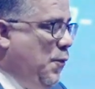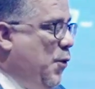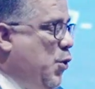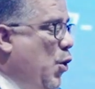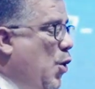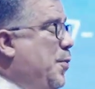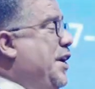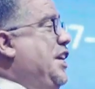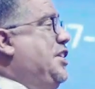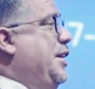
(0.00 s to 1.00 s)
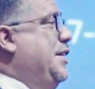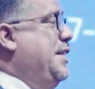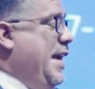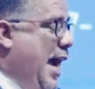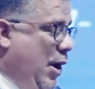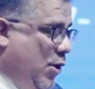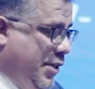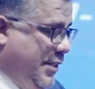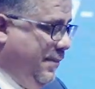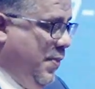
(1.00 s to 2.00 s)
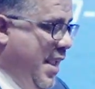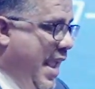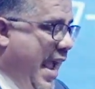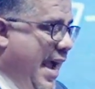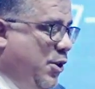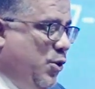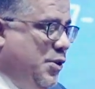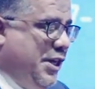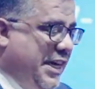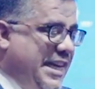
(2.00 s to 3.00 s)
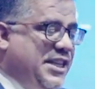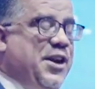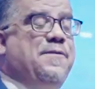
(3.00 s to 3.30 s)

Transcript: for cooperation, dialogue, and concrete